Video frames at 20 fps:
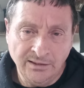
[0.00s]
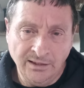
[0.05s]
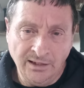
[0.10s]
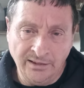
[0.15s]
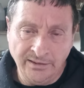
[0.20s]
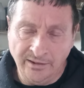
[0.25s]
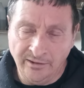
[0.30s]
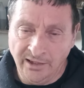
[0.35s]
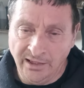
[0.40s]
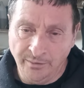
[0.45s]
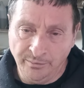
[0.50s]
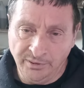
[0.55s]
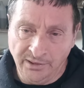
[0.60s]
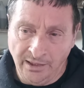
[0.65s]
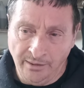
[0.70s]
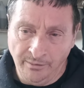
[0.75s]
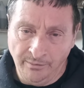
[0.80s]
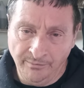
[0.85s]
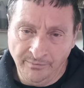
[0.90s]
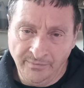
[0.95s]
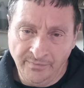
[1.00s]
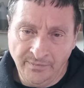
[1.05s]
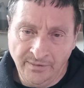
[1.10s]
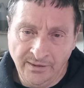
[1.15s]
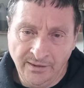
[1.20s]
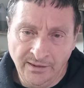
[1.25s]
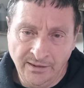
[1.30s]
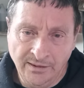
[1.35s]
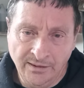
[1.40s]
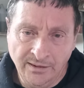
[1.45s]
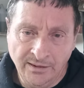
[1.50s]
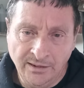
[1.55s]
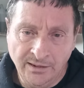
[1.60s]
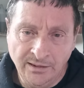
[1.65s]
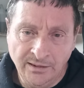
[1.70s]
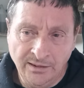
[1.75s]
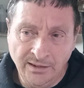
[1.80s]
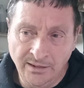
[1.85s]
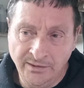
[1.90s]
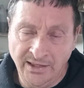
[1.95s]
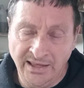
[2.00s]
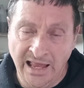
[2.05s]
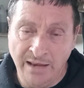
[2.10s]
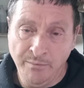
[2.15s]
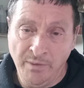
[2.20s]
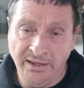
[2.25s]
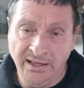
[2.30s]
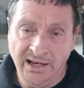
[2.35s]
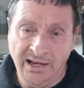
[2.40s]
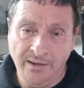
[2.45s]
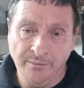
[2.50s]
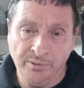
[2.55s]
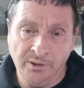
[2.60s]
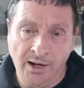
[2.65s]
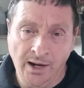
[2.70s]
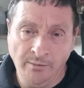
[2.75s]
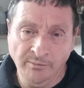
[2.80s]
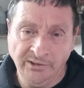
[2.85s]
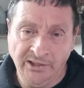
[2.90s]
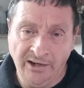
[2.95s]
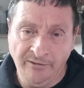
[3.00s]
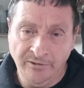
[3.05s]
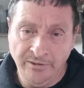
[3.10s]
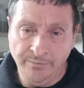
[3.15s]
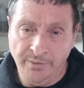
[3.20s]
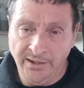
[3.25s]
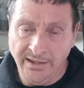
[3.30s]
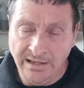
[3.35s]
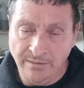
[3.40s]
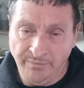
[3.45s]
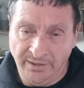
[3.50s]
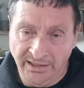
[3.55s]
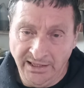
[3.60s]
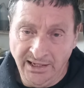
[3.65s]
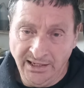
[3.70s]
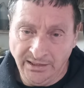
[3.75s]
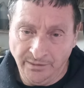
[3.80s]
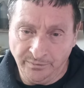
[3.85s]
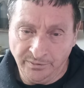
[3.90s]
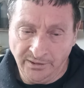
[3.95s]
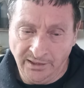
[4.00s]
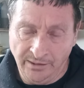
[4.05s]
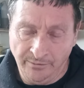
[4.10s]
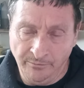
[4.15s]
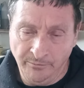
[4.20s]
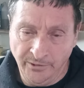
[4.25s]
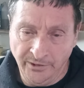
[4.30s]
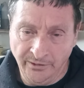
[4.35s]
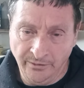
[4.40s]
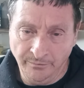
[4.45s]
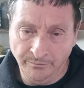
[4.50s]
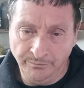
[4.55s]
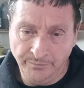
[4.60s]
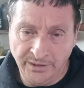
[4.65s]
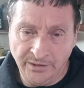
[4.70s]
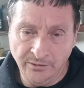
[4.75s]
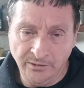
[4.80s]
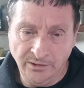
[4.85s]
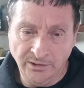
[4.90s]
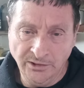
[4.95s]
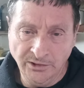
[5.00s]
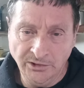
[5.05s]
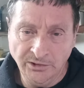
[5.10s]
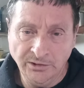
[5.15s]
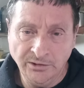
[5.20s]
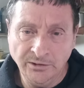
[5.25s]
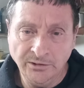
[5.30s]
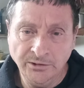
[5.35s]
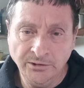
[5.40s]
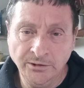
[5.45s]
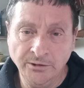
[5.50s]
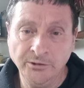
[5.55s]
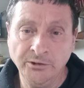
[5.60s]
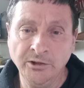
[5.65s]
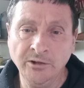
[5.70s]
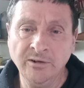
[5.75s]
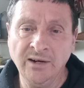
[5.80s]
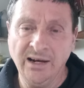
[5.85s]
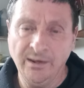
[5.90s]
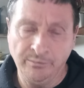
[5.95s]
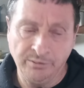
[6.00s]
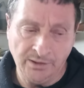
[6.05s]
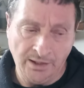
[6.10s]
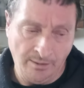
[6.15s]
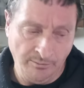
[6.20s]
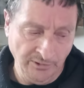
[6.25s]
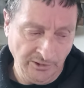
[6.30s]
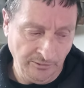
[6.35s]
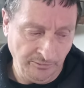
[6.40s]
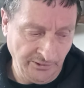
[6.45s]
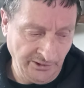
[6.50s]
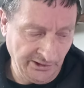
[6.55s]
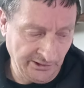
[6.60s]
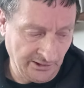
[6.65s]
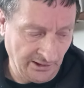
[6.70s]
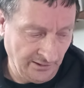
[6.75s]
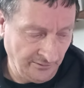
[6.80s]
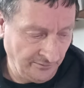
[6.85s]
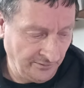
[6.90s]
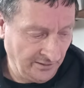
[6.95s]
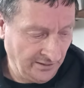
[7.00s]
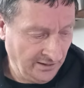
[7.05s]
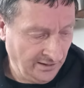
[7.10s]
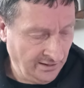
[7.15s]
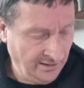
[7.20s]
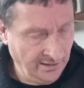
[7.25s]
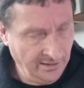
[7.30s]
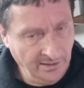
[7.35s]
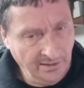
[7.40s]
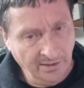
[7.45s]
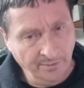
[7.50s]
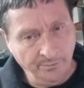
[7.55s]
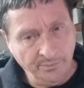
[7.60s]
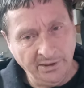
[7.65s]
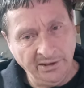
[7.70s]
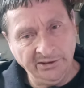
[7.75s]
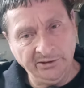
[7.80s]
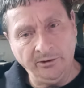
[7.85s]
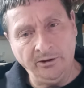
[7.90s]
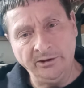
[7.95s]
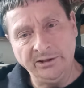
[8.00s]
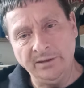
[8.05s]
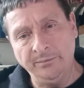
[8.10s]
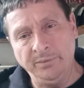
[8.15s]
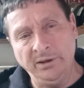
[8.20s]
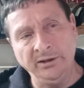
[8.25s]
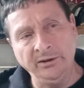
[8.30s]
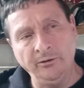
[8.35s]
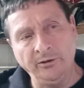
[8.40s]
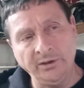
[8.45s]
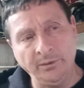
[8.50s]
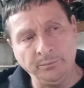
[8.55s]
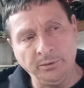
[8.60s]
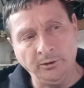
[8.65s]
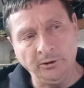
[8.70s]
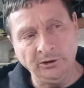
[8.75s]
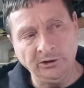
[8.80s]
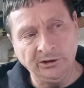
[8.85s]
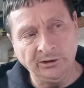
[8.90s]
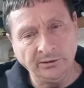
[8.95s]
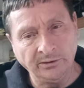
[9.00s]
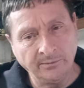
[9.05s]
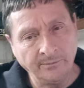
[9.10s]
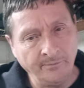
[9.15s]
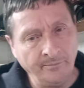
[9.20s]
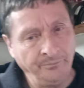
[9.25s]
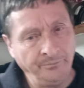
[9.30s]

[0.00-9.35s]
I never had a problem. And then they might have had problems. Everybody might have had a problem with them because you do have problems with stuff. But it's all dependent on the person.